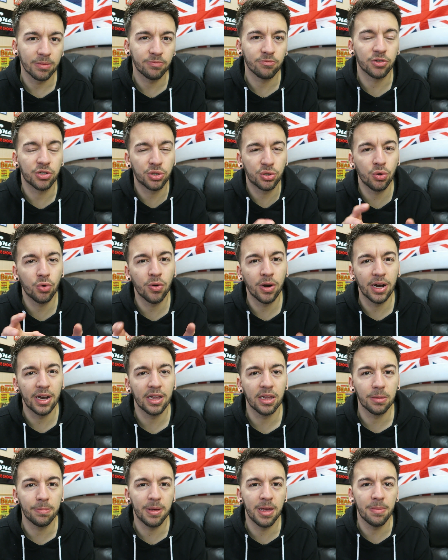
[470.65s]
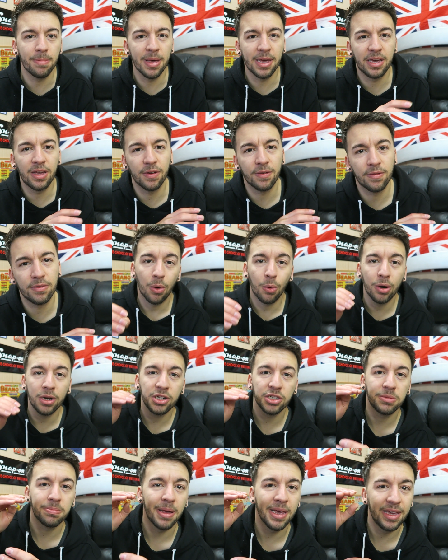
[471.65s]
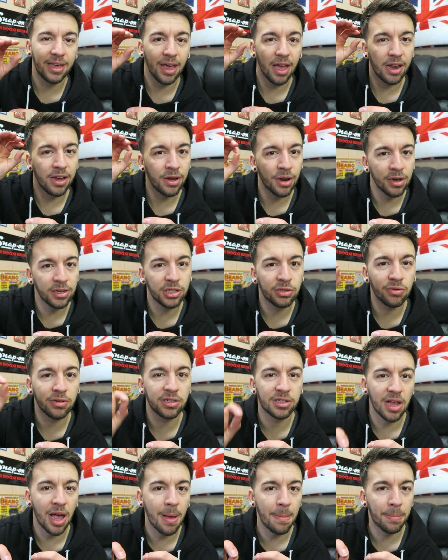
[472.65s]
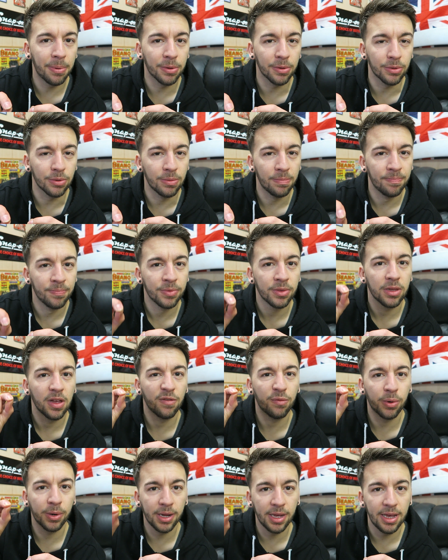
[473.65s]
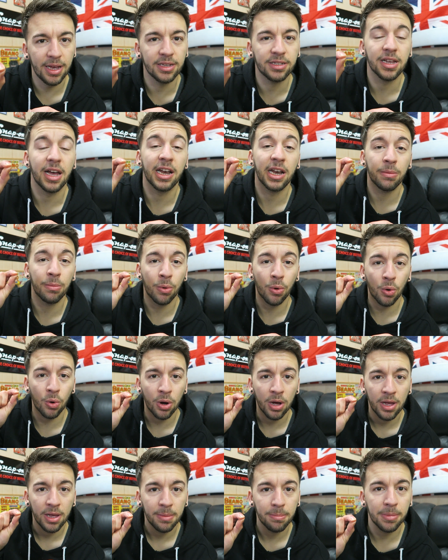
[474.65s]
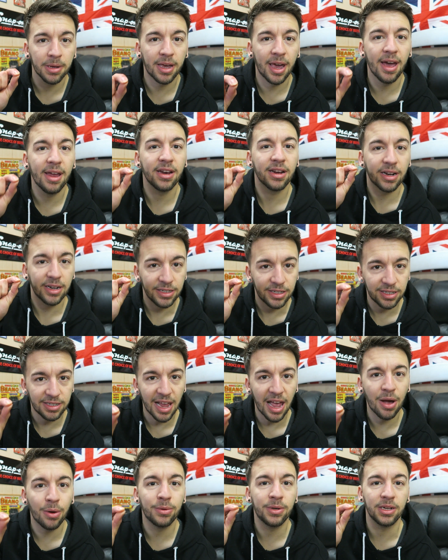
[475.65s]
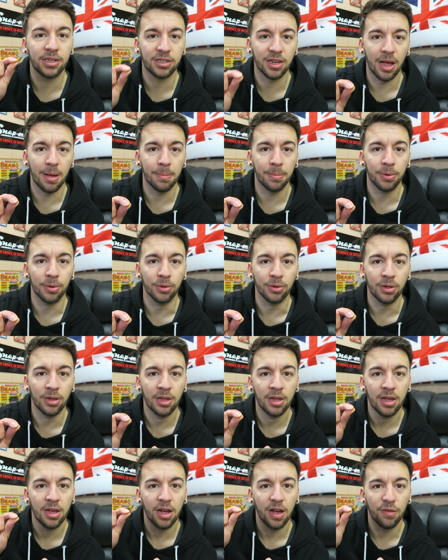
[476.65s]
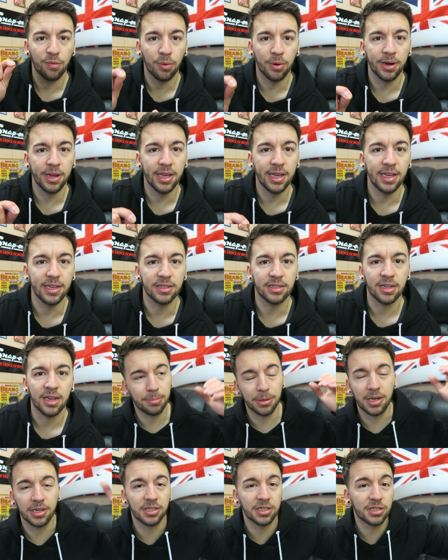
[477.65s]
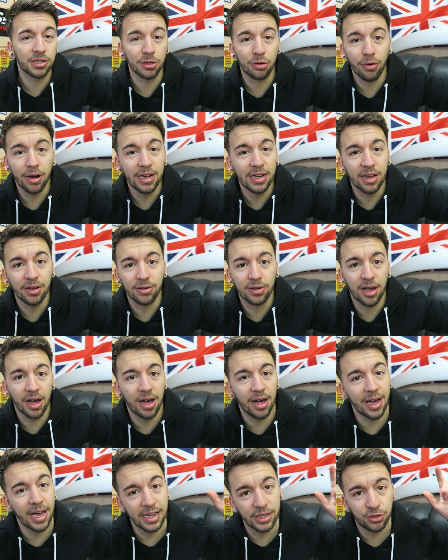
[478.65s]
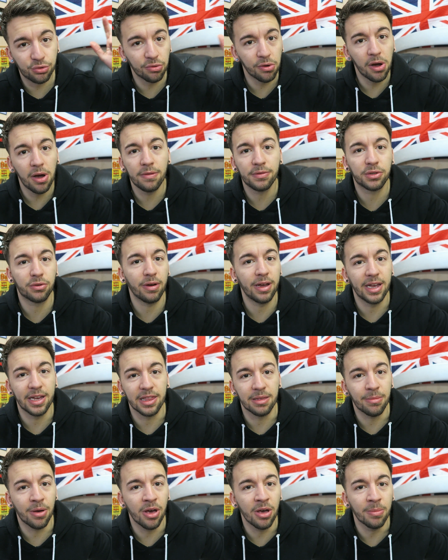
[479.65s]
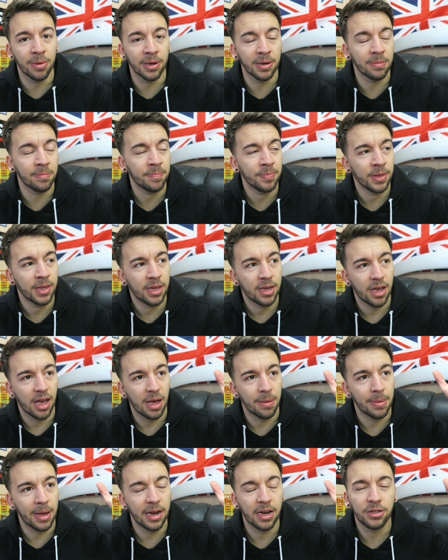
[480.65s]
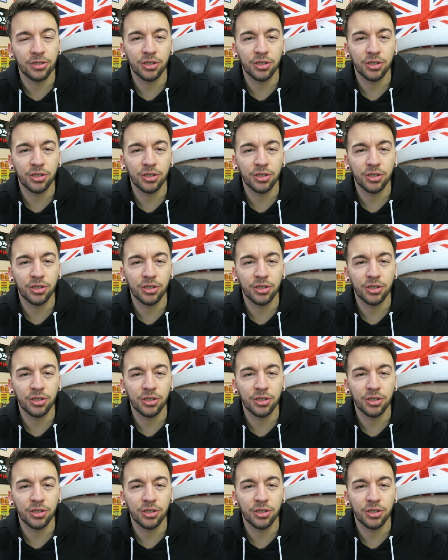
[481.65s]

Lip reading: Restore it a little bit, I want to just make it a nicer example of what it is and a more mechanically sound example of what it is, because it's a great little car, it drives great at the moment, and I